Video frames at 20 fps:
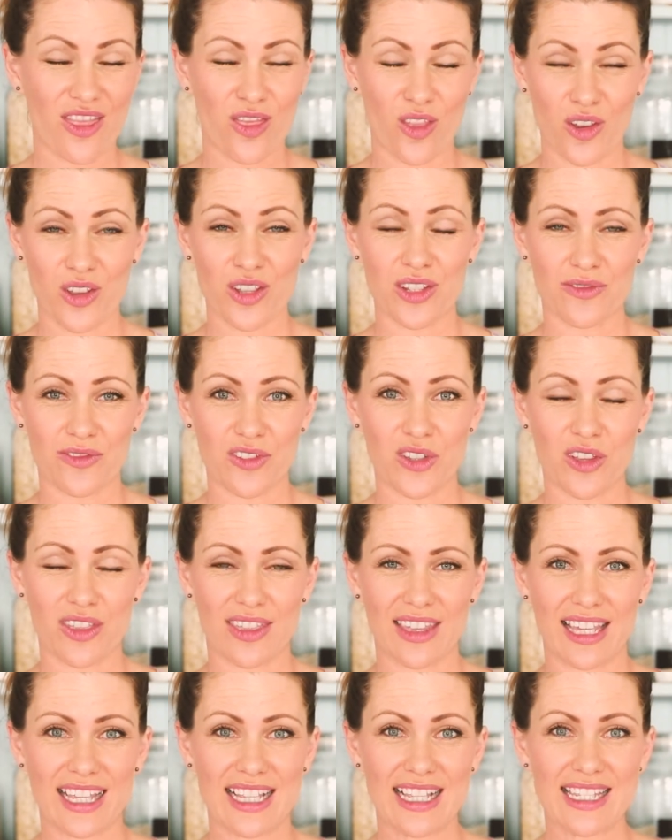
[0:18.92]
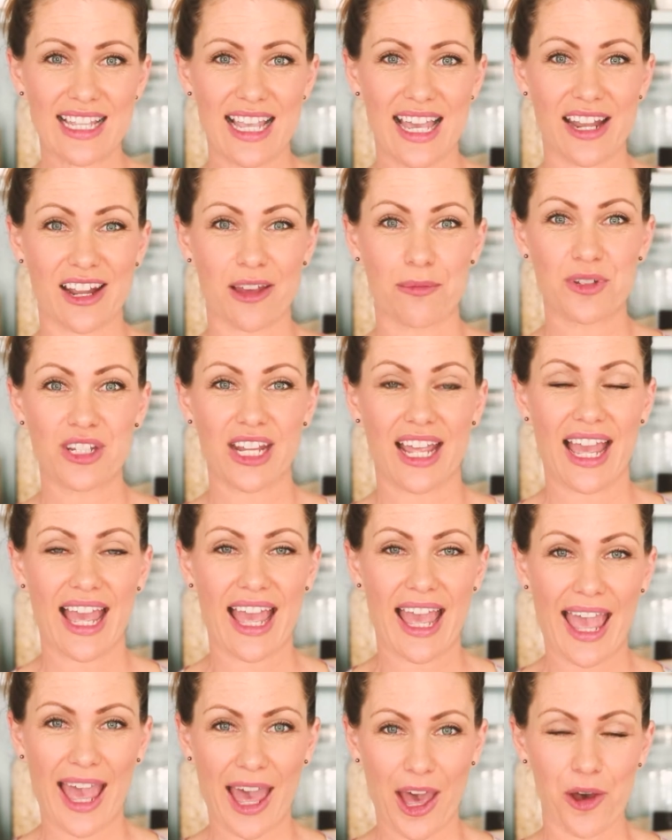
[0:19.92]
those few things add up to
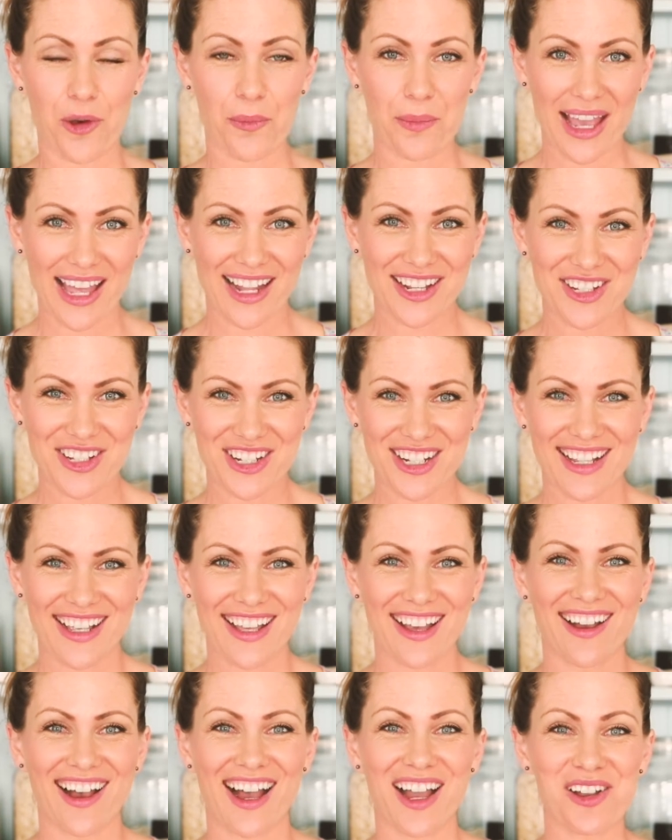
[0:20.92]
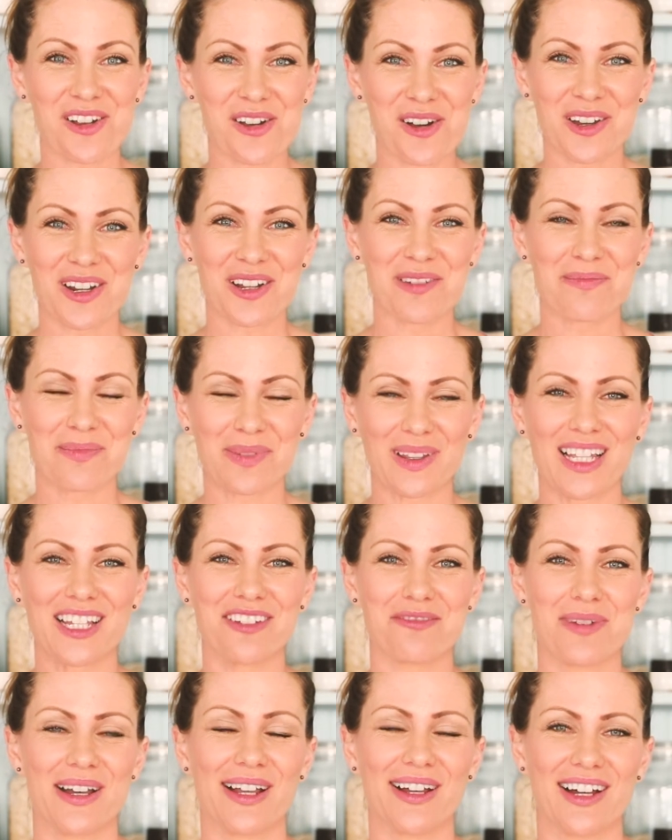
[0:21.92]
how much? I couldn't
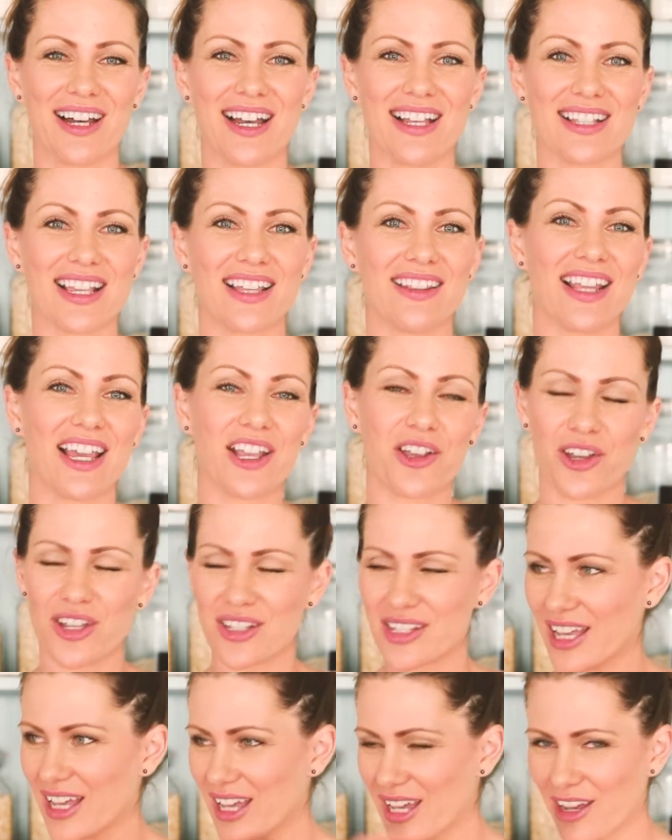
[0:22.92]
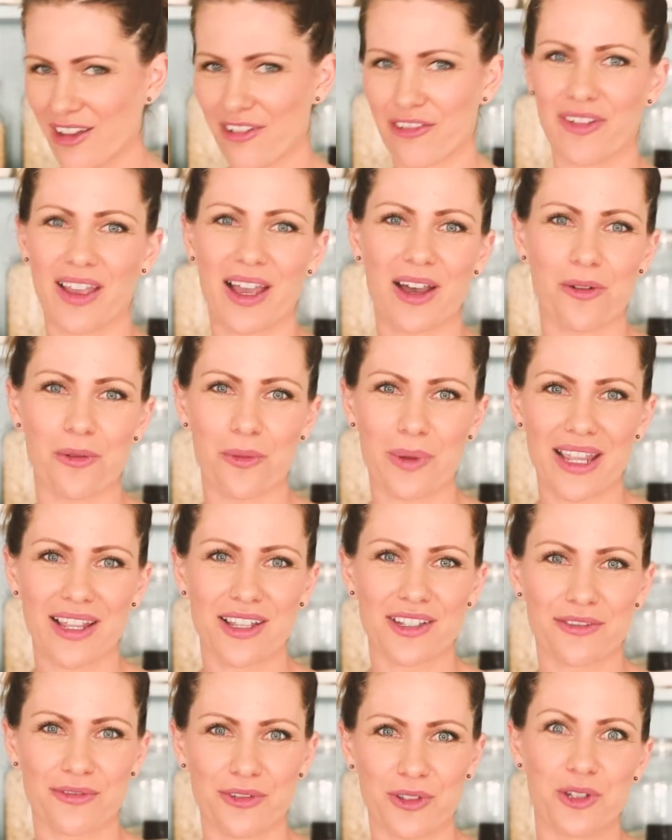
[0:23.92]
believe my eyes, and there goes half our
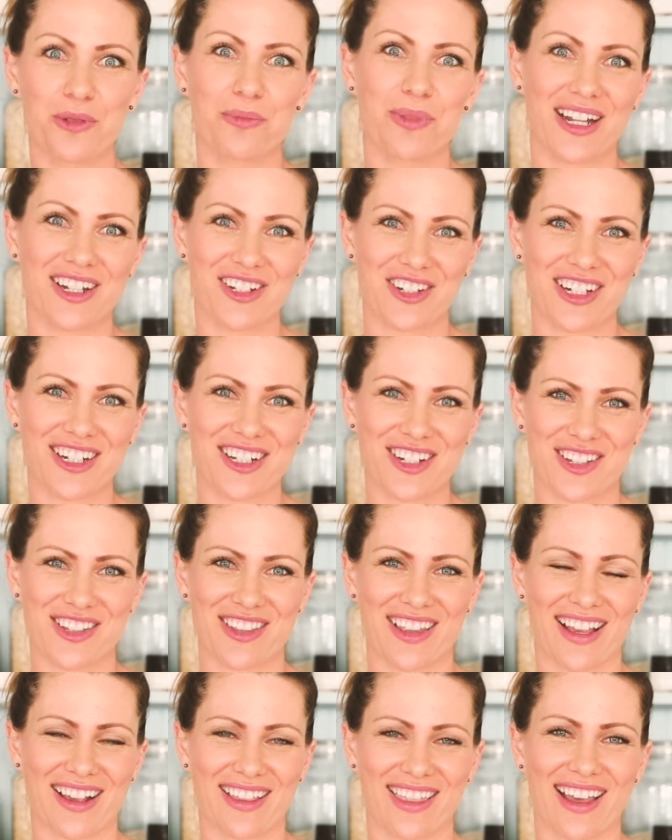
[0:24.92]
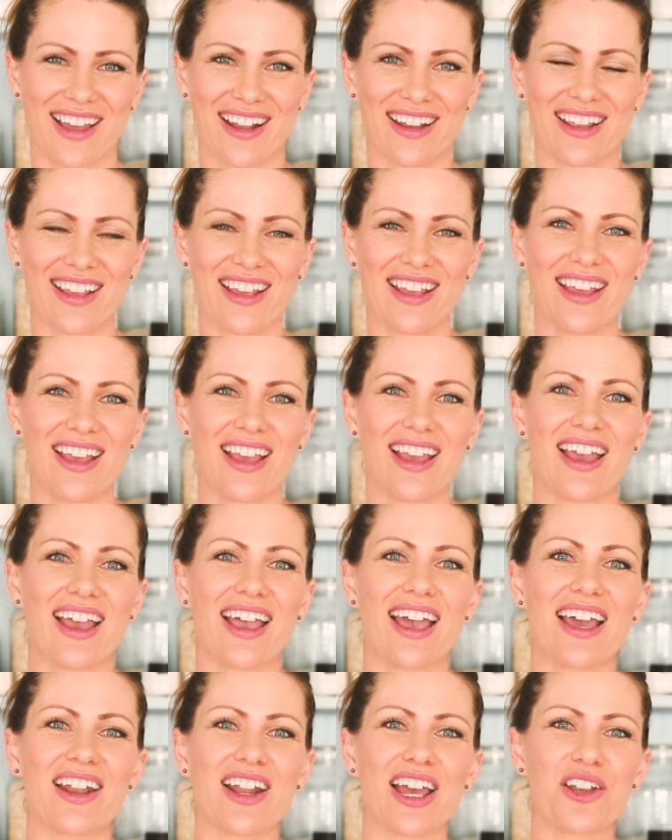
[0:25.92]
week's food budget just like that.
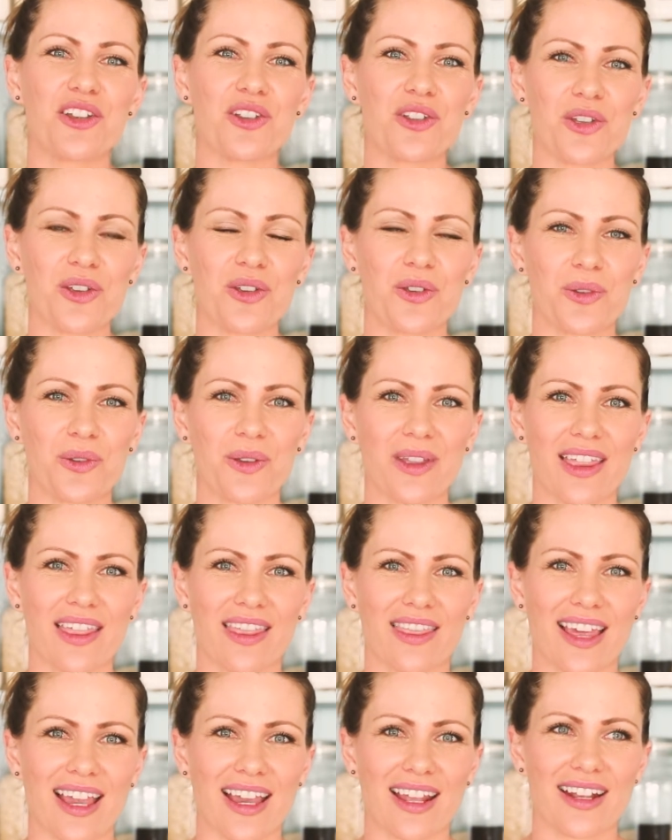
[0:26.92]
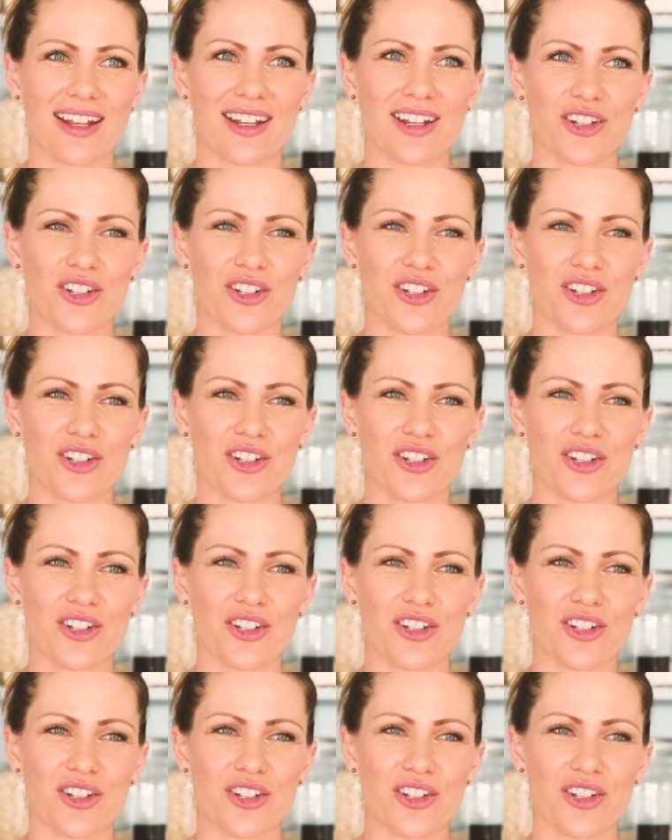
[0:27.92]
And I knew that